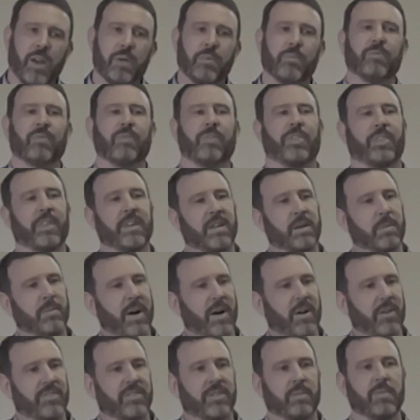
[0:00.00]
and think
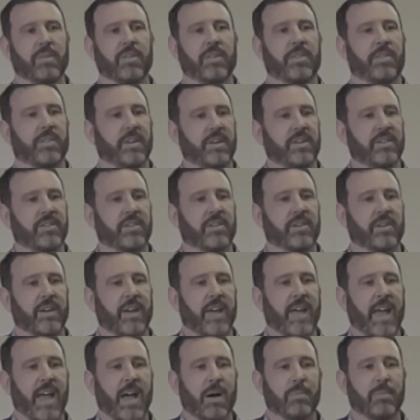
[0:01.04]
about some of the things that are going
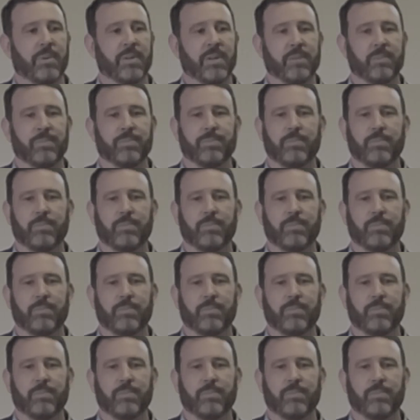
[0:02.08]
to happen,